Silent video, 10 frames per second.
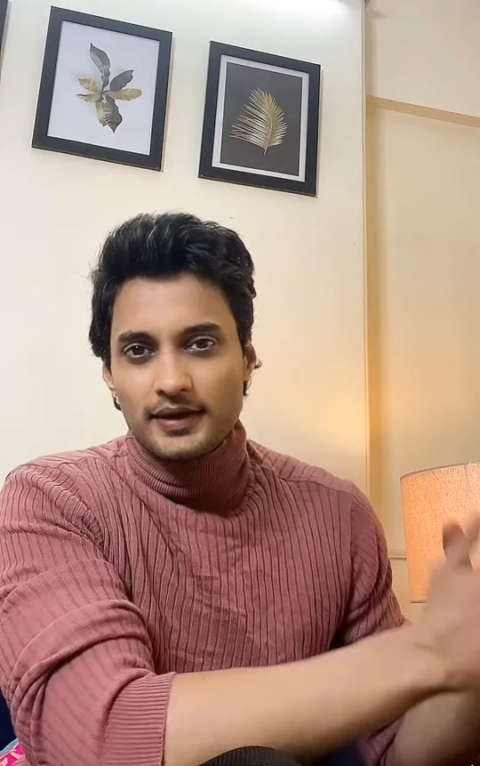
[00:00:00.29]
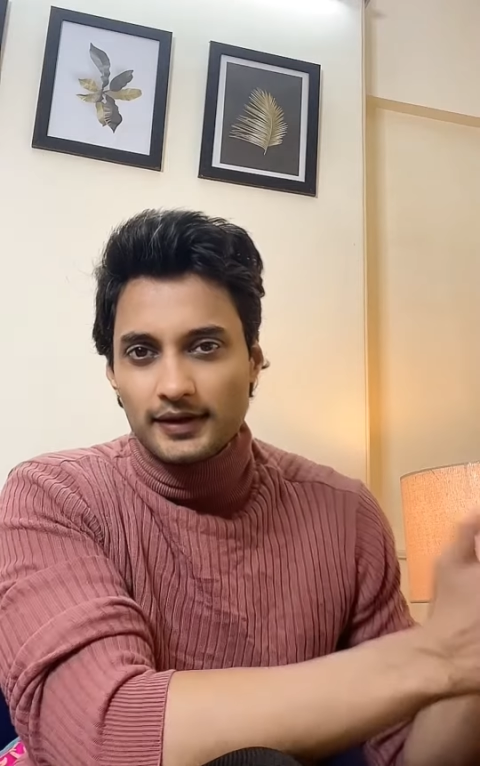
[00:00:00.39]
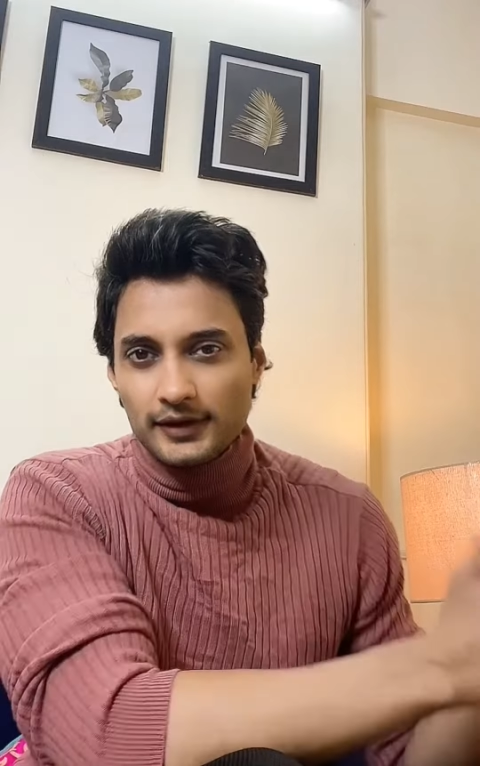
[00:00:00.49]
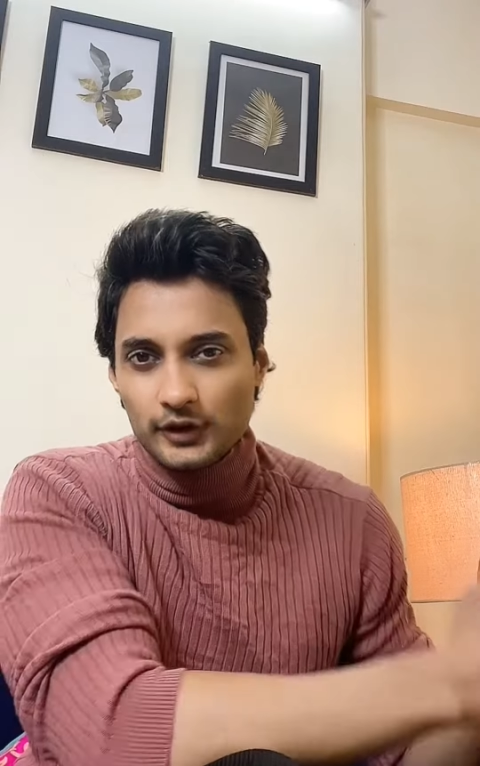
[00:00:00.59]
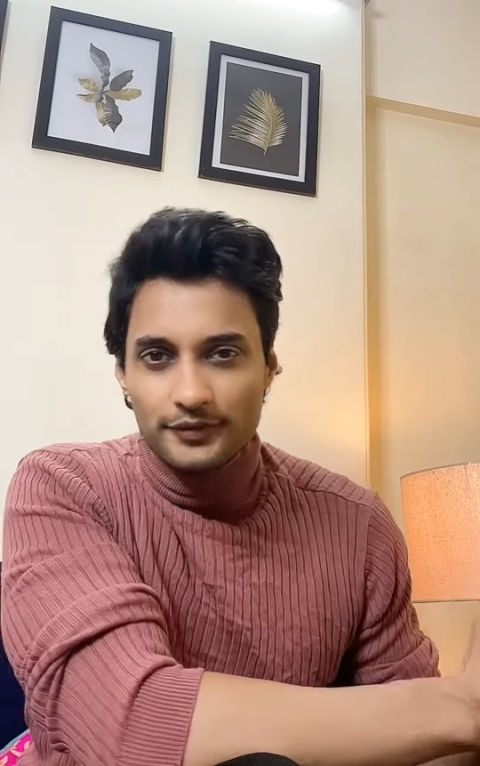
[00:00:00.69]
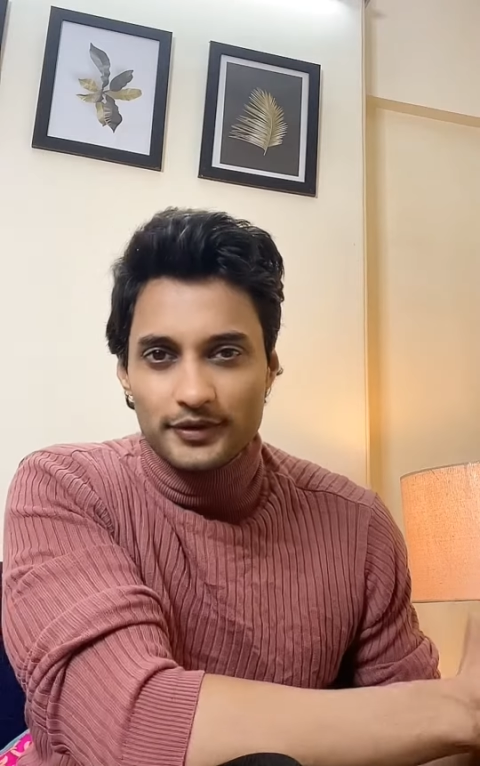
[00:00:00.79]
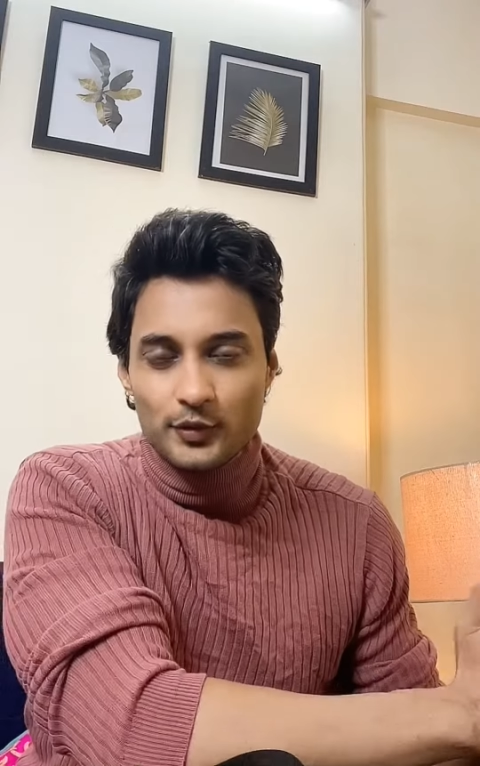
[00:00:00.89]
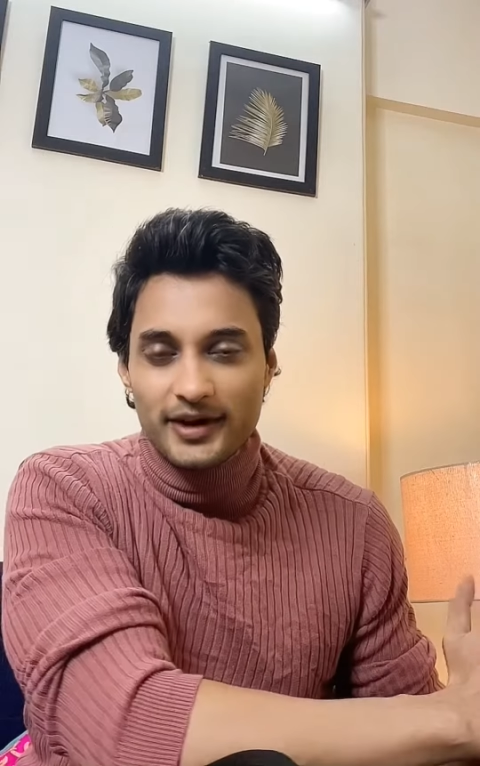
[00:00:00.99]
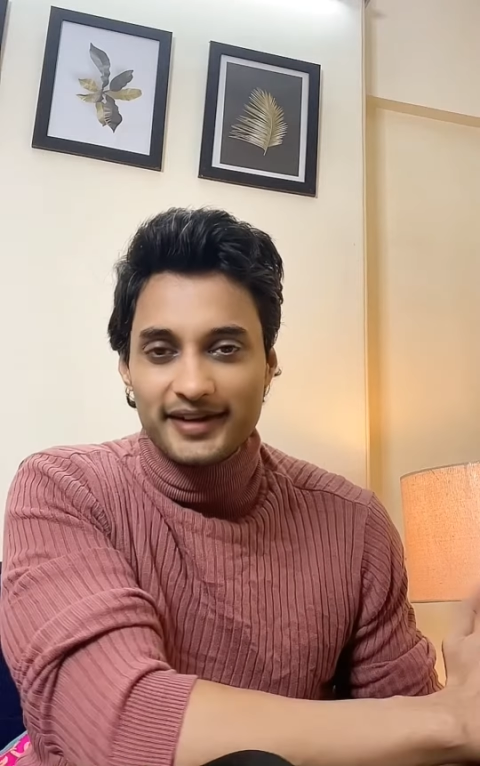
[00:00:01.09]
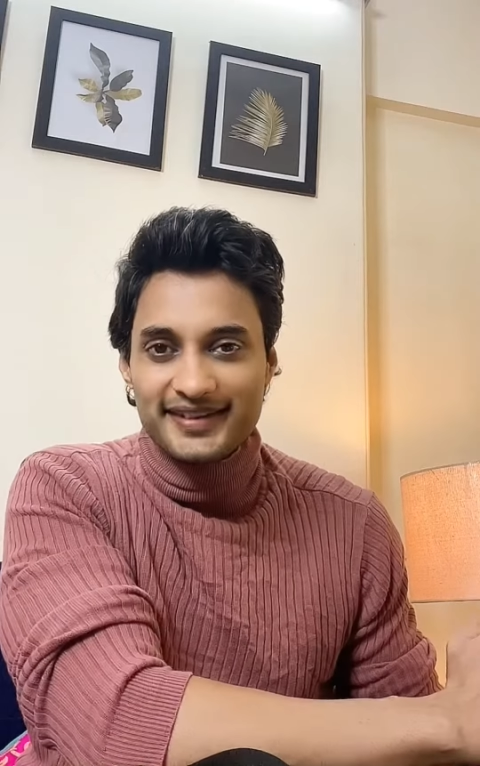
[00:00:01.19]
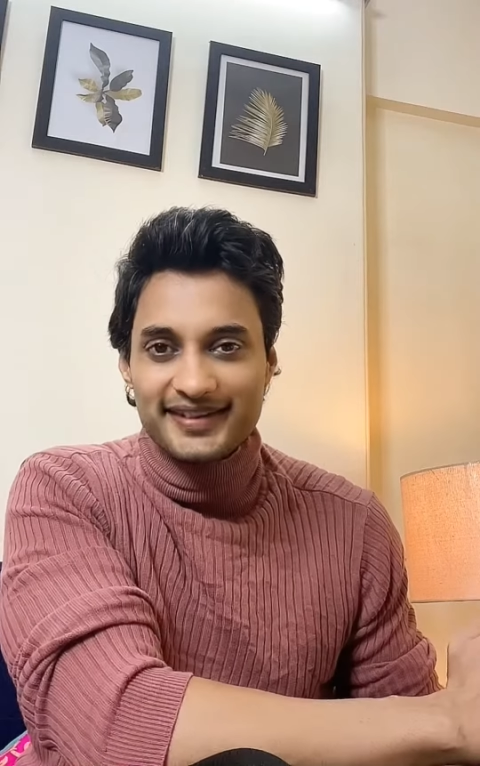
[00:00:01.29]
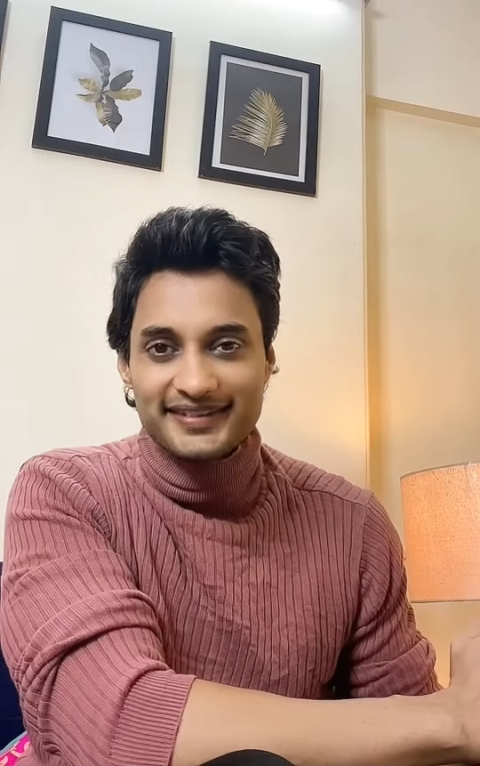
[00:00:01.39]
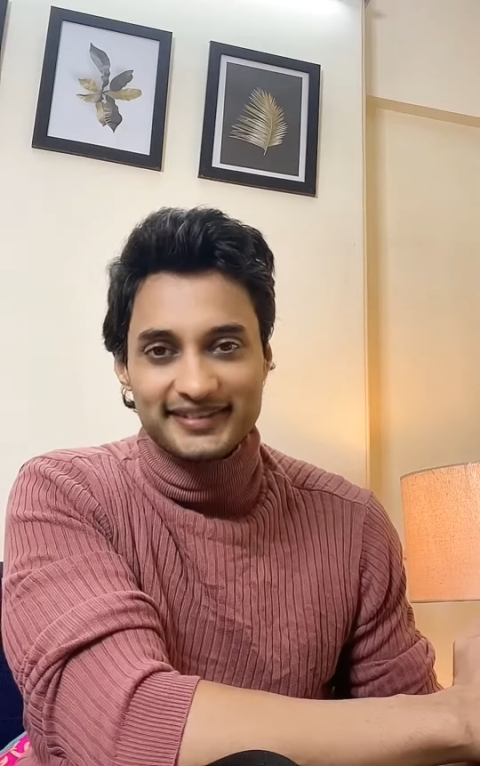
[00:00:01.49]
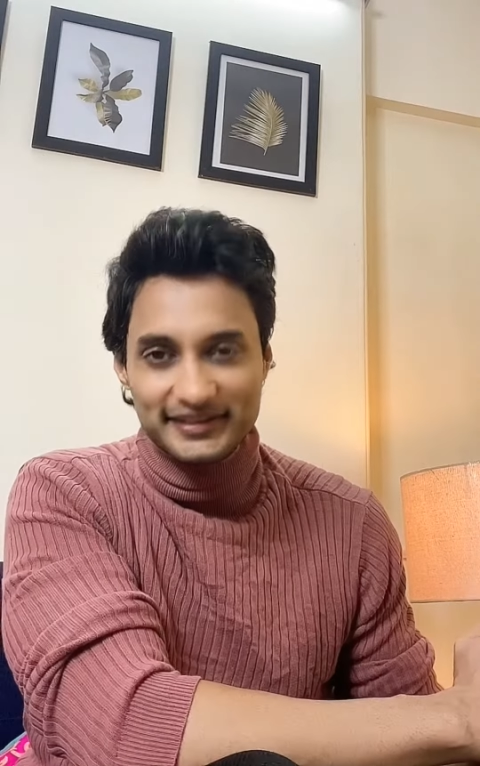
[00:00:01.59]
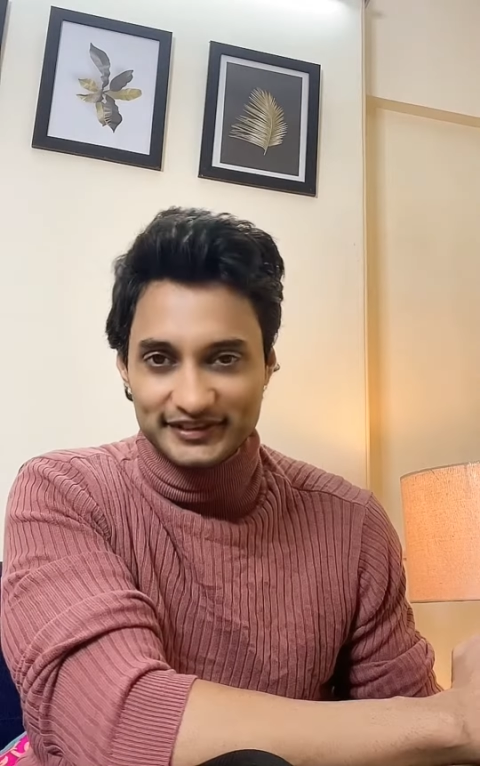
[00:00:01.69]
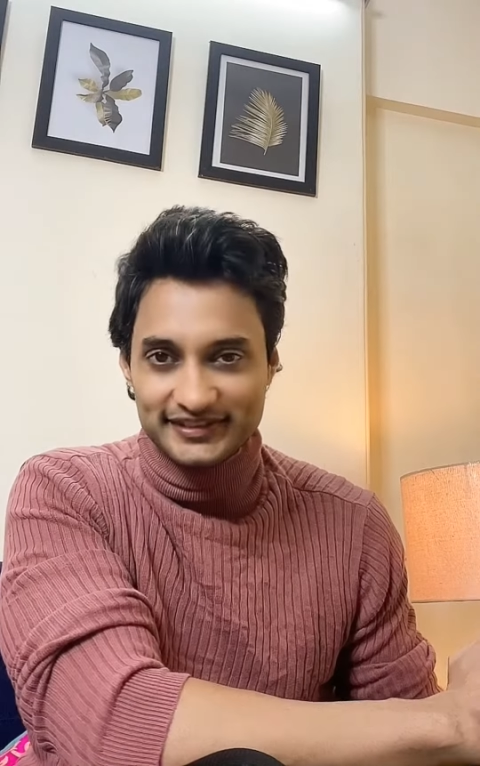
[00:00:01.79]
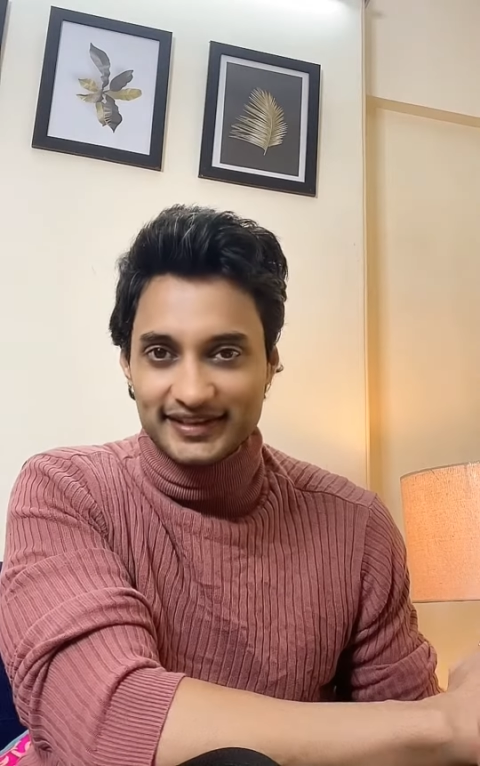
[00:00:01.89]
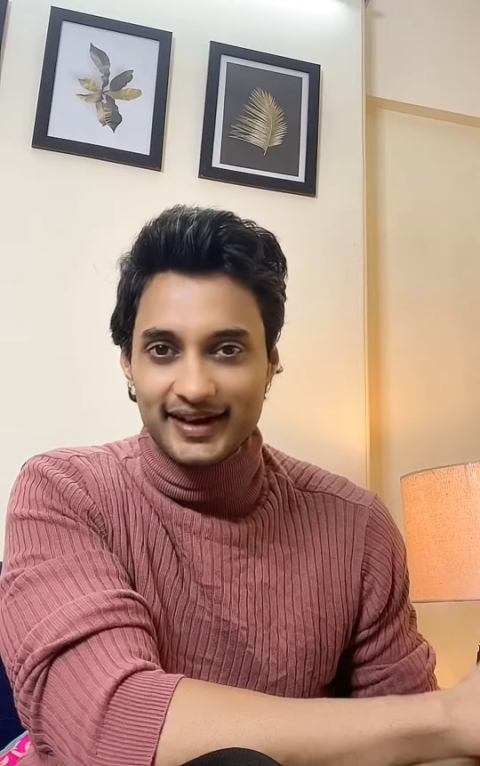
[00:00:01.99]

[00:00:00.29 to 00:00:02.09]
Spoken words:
Hello everyone, this is